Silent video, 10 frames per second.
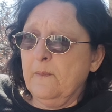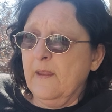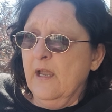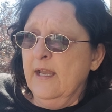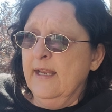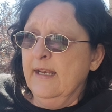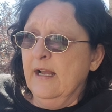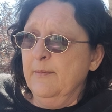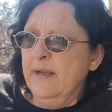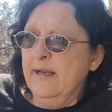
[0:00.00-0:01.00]
And
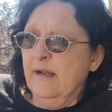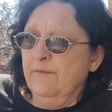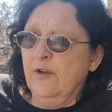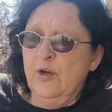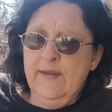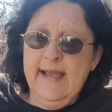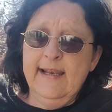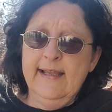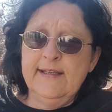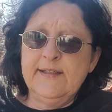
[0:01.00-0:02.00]
I mean, I've learned that
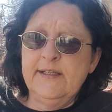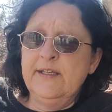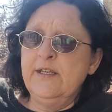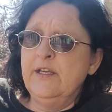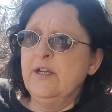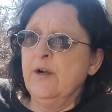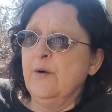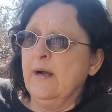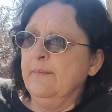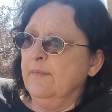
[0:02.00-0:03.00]
lesson. You
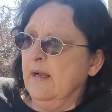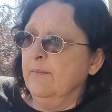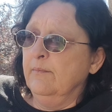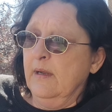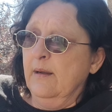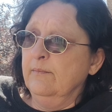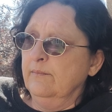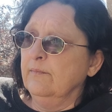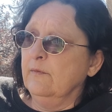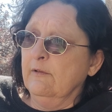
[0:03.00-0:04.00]
know, I'm, I'm, I'm,
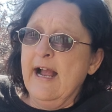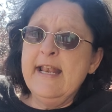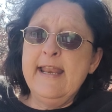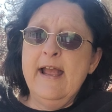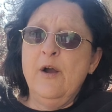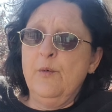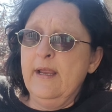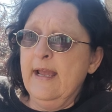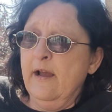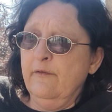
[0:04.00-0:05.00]
right now
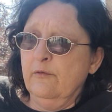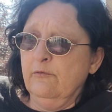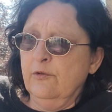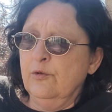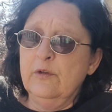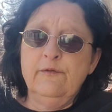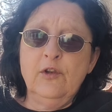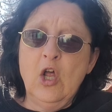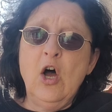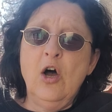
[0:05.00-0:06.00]
we have a rule of
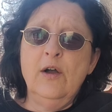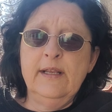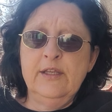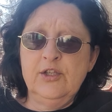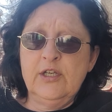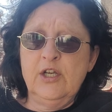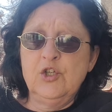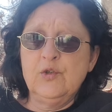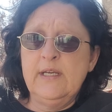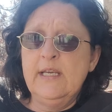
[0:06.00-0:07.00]
law in this
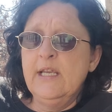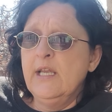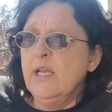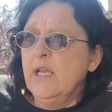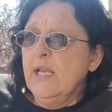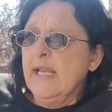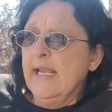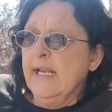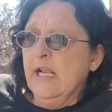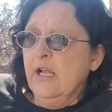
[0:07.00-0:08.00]
country.
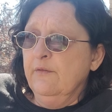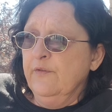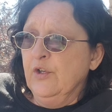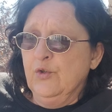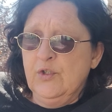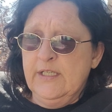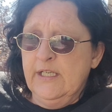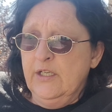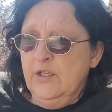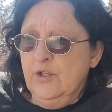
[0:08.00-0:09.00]
And I've used
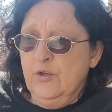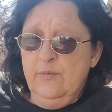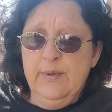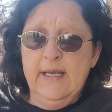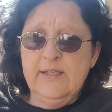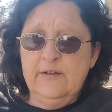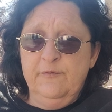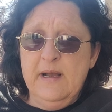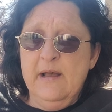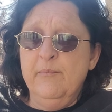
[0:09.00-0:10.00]
it to the best of
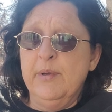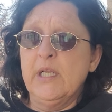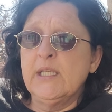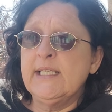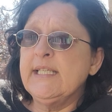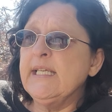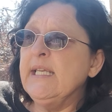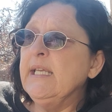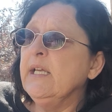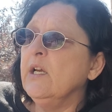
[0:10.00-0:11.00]
my ability.